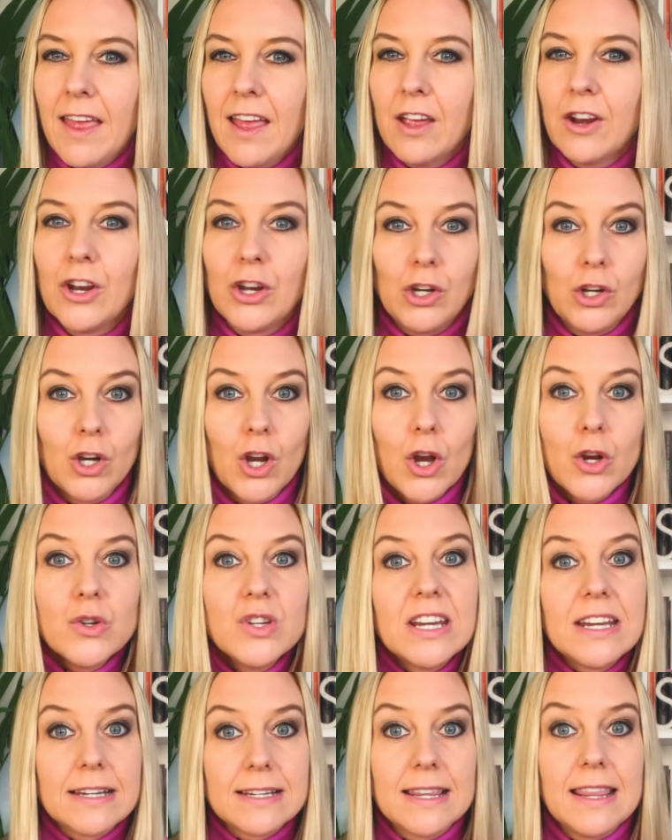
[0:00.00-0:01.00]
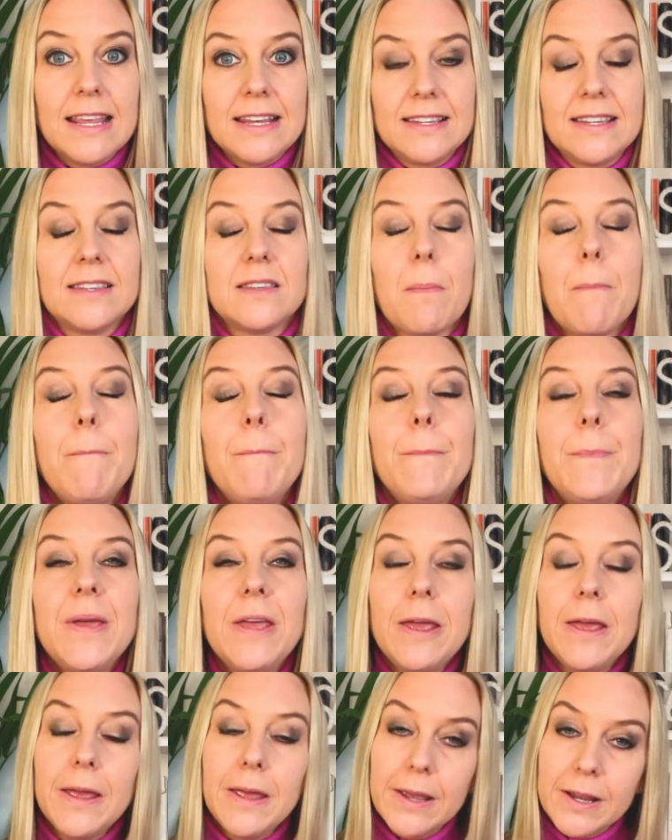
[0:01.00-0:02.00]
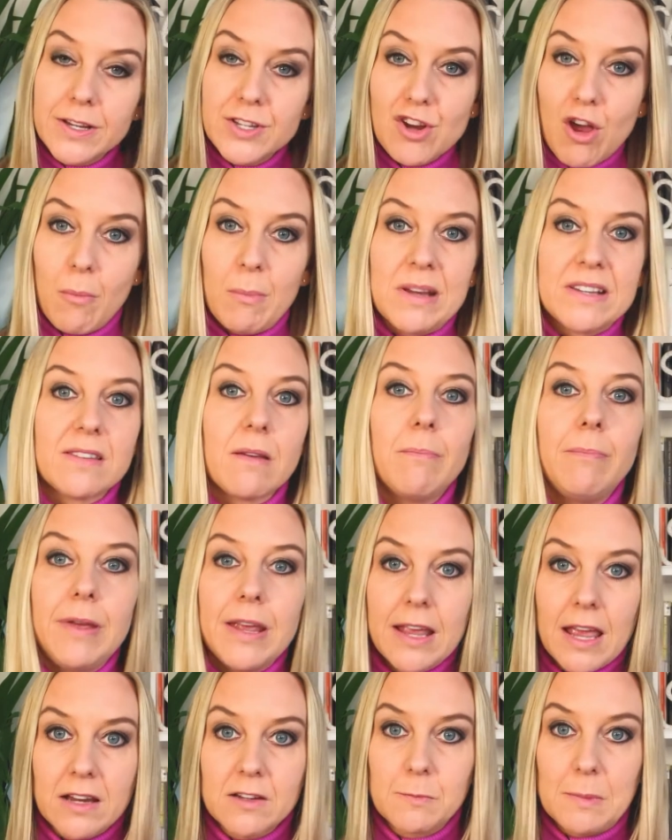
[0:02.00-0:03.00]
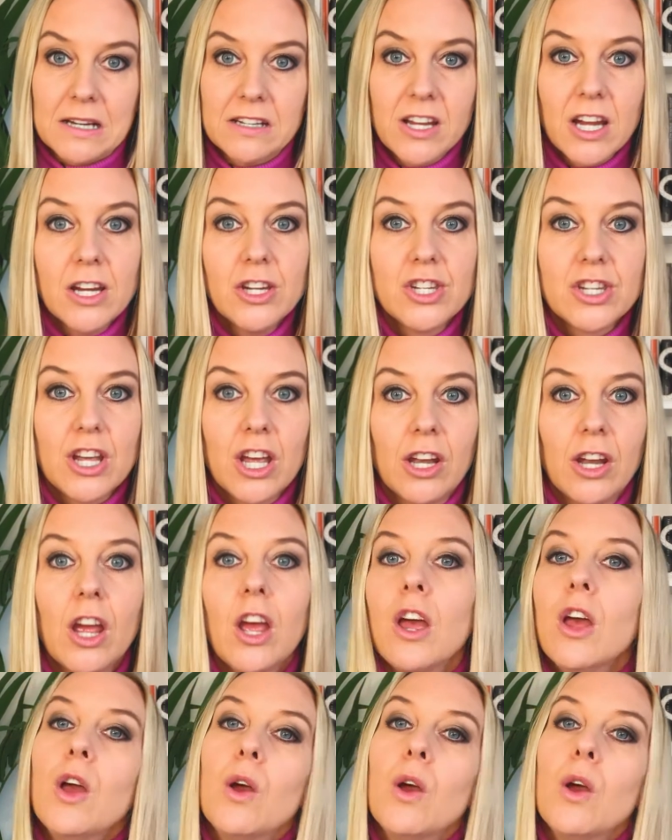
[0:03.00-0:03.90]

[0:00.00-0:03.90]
they're gonna notice this is a big jump, it's a big expectation.